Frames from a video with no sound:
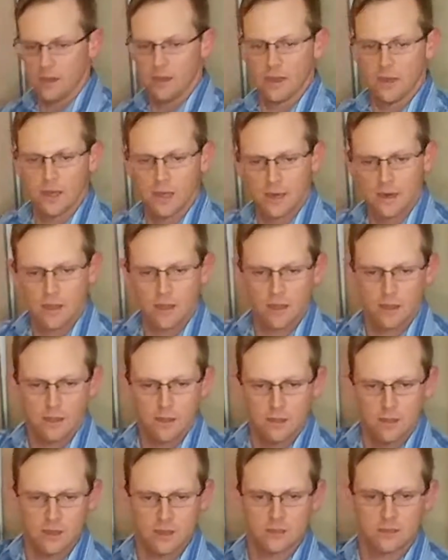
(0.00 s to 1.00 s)
In
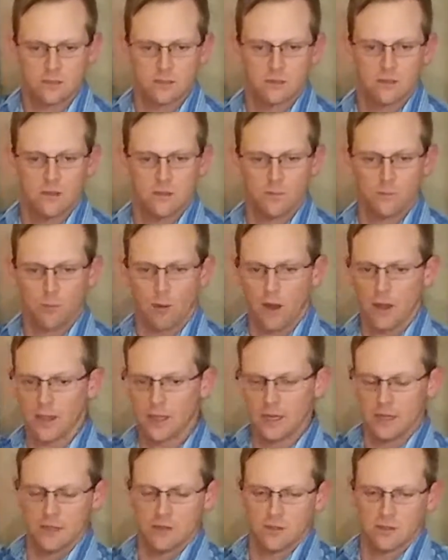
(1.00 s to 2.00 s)
this
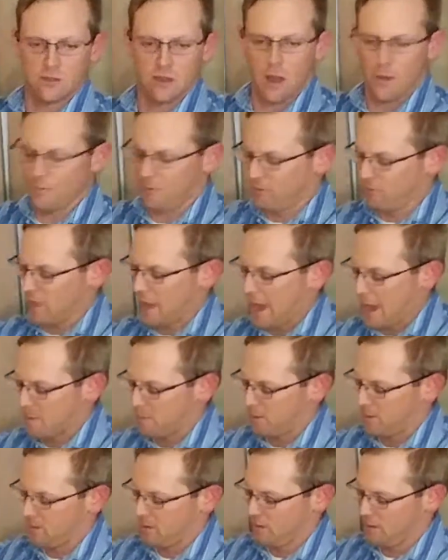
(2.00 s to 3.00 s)
pocket in the top
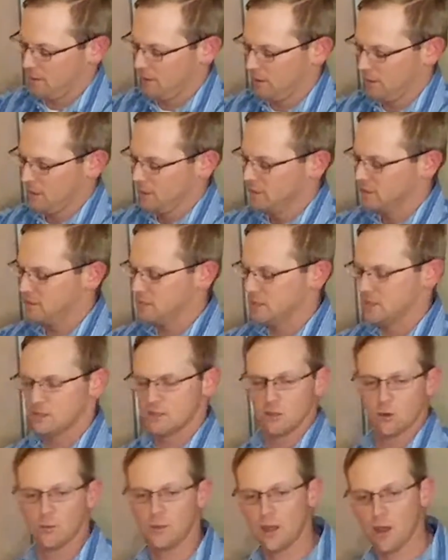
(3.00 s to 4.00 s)
flap,
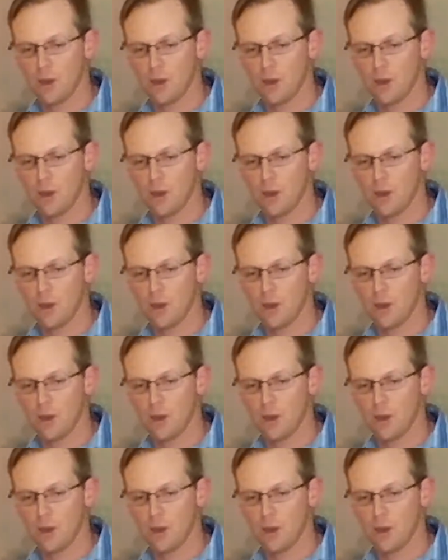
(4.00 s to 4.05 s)
since it'll